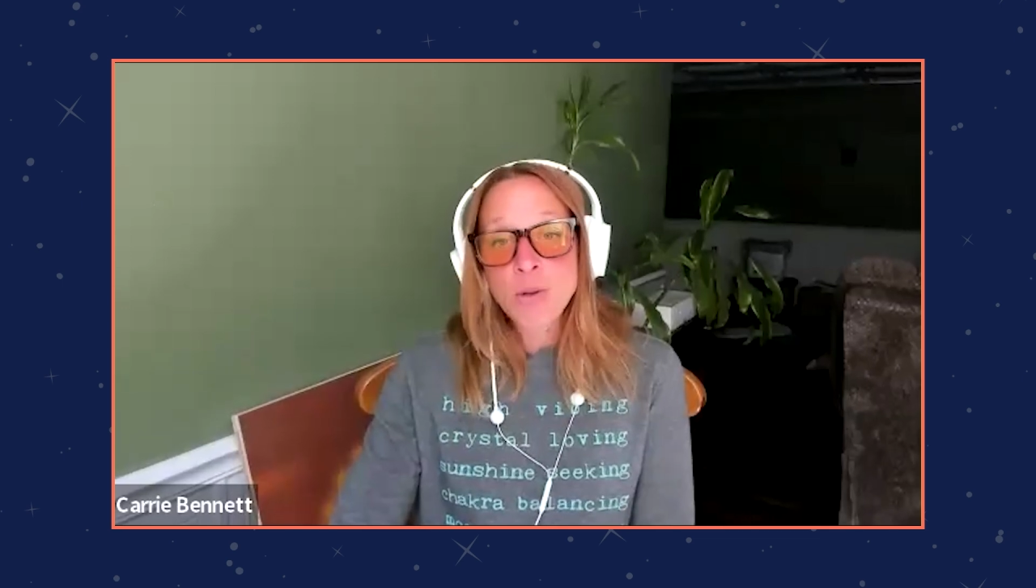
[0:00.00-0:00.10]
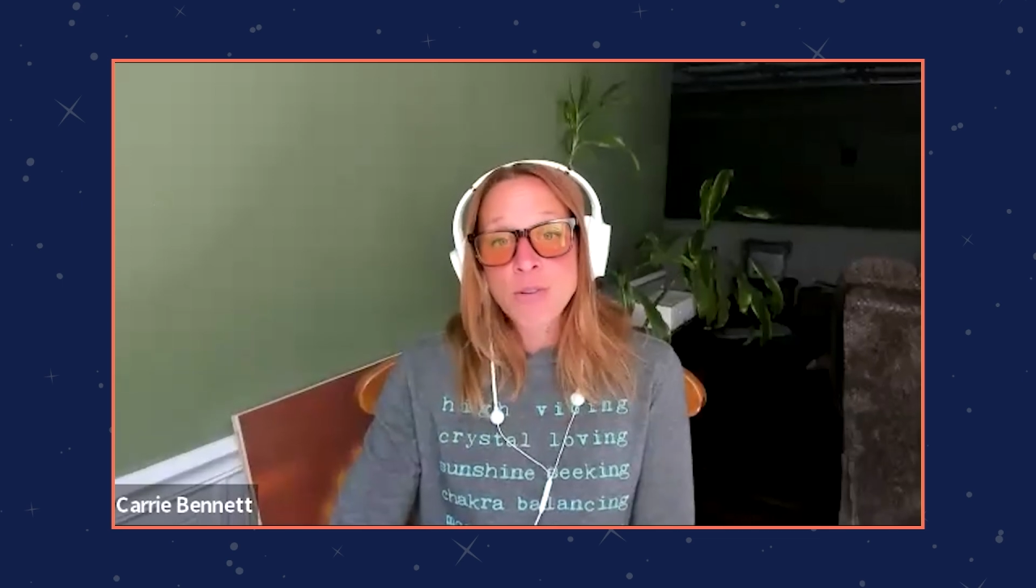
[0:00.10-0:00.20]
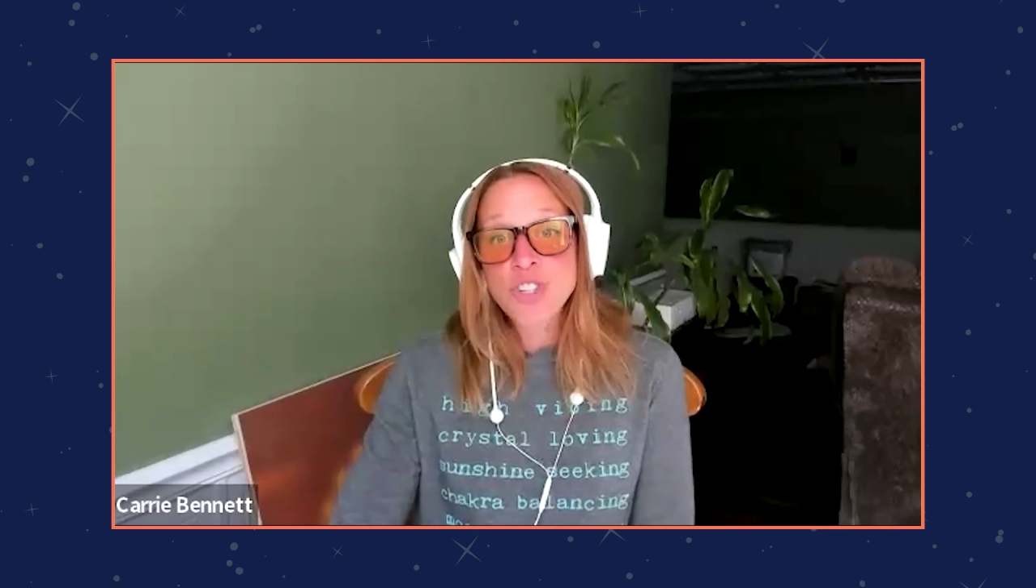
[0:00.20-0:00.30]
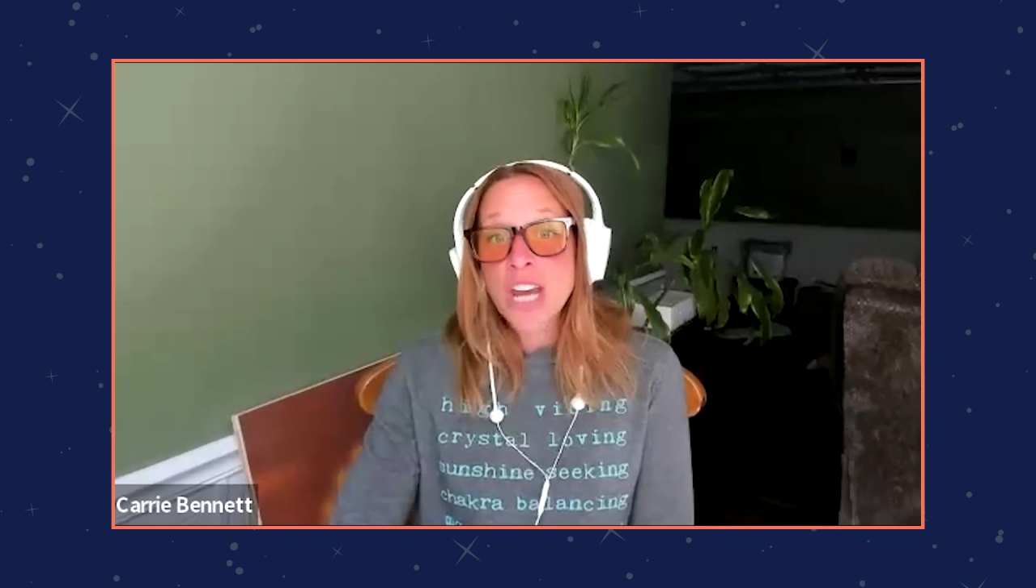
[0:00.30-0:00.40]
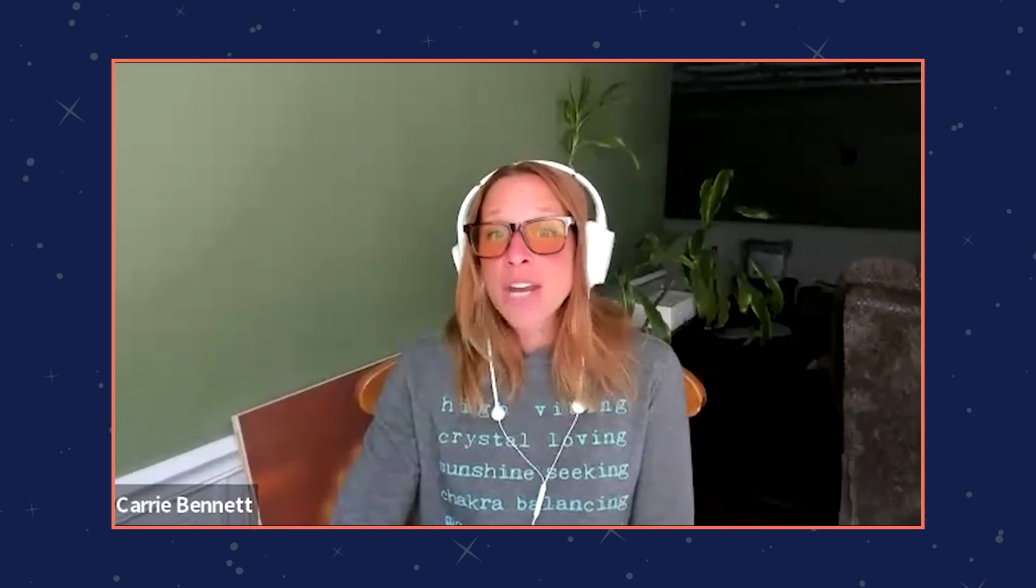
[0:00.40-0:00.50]

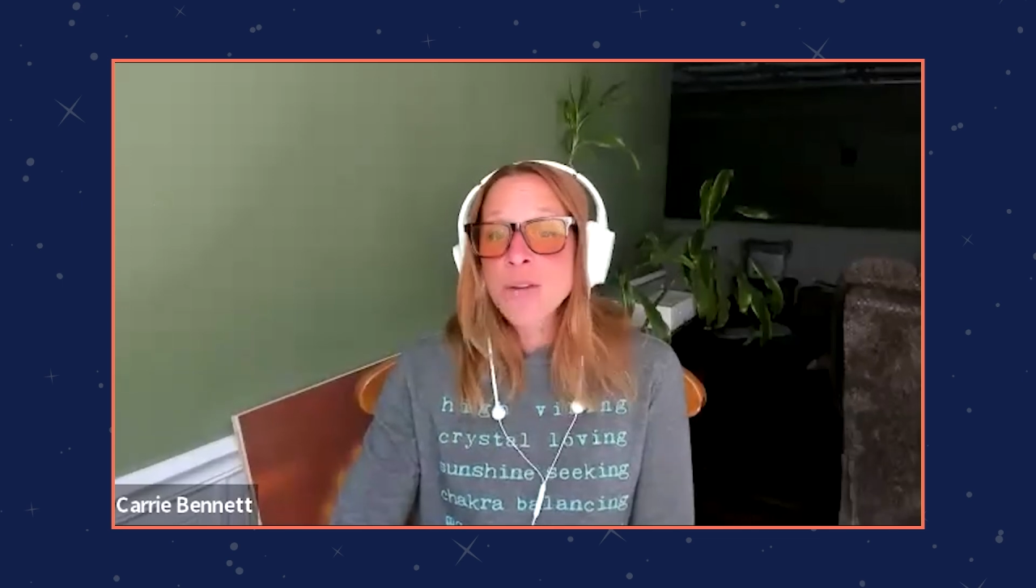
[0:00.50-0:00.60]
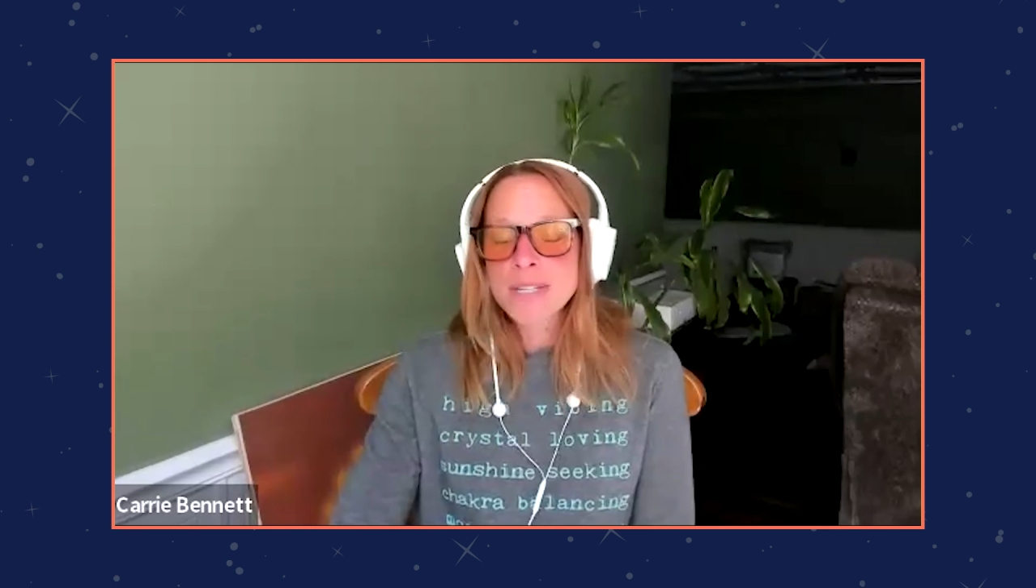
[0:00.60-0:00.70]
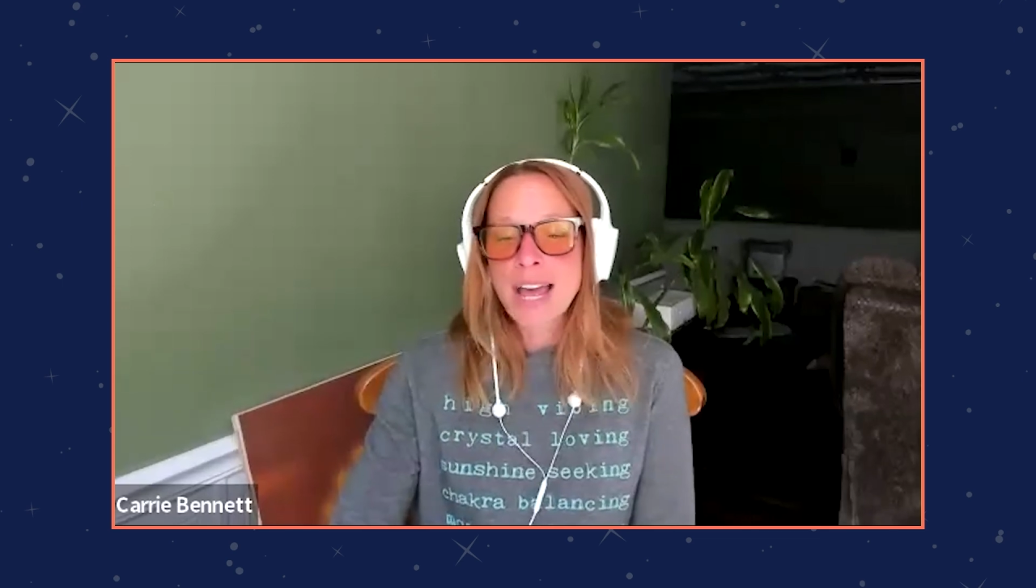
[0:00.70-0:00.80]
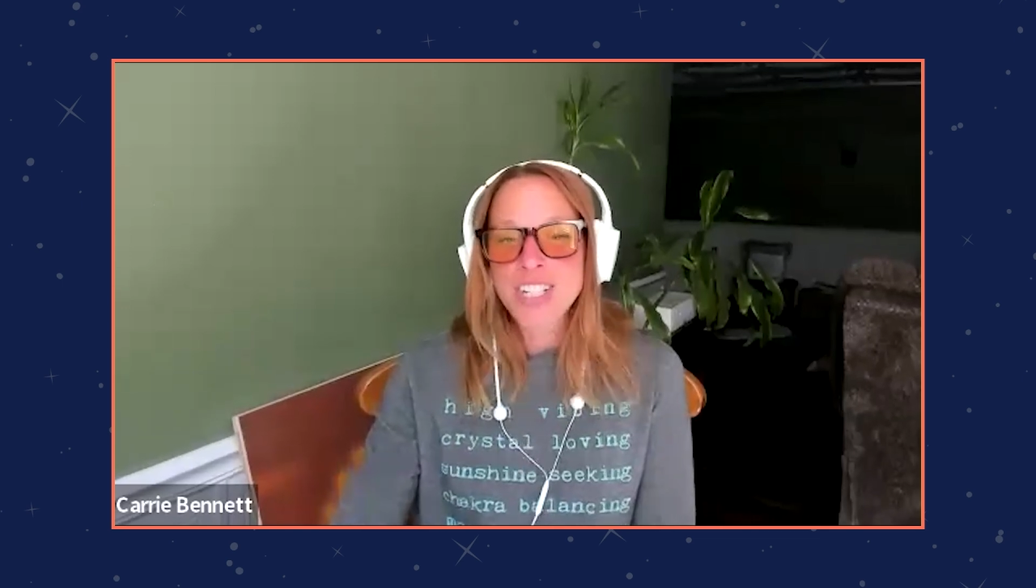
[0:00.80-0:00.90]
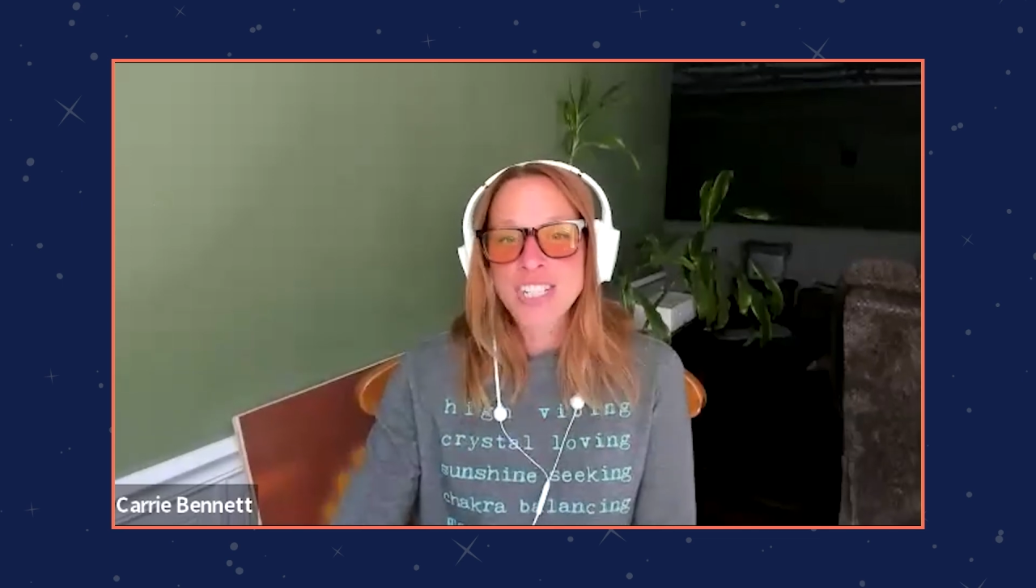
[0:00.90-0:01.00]
so Jade
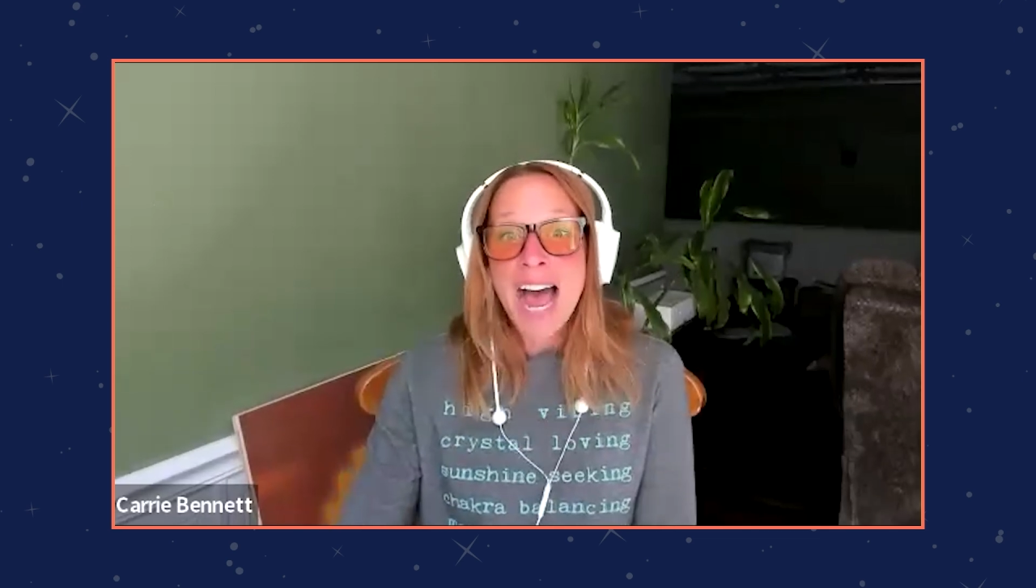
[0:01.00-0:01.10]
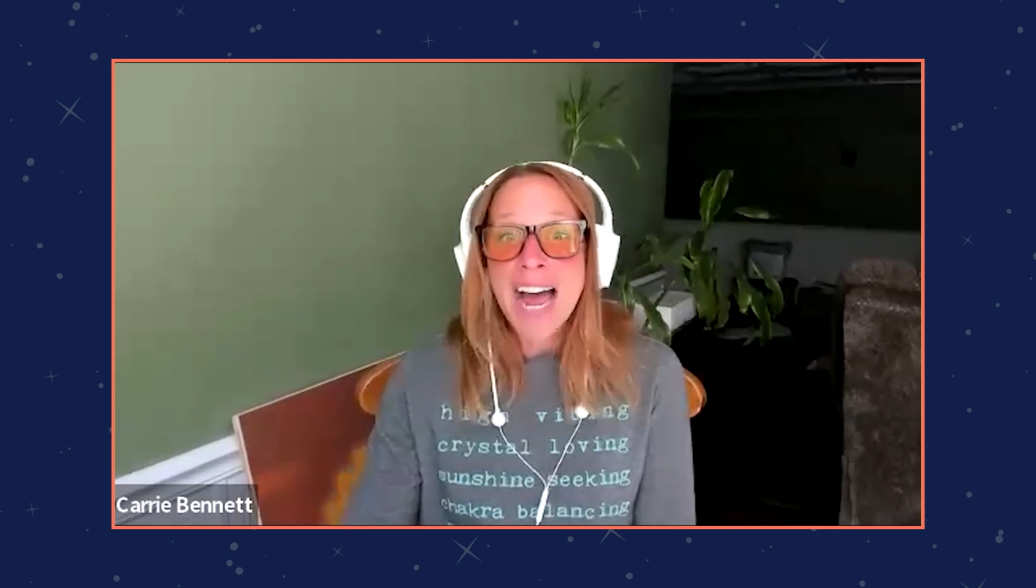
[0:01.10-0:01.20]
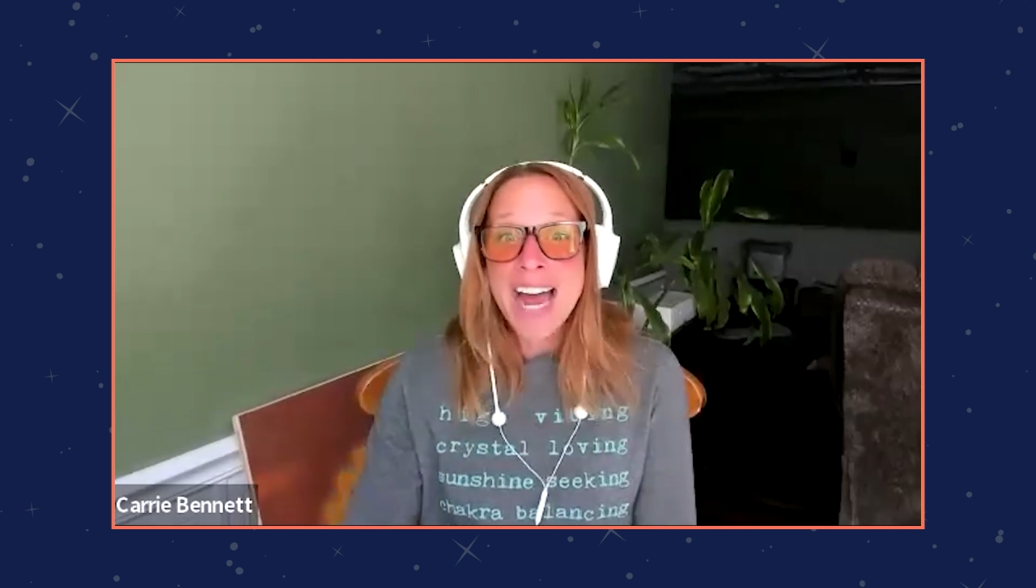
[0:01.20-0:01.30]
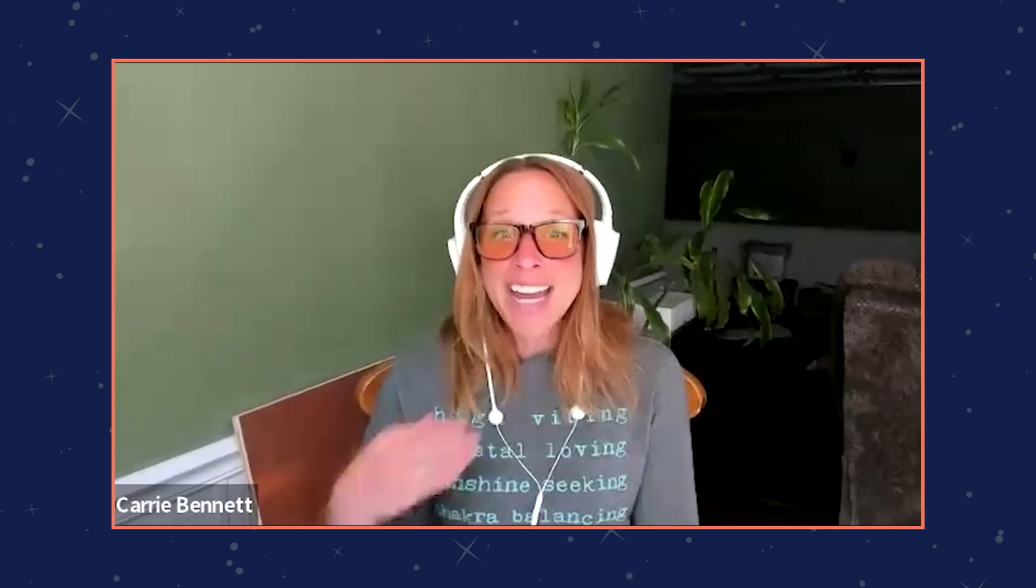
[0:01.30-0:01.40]
was actually,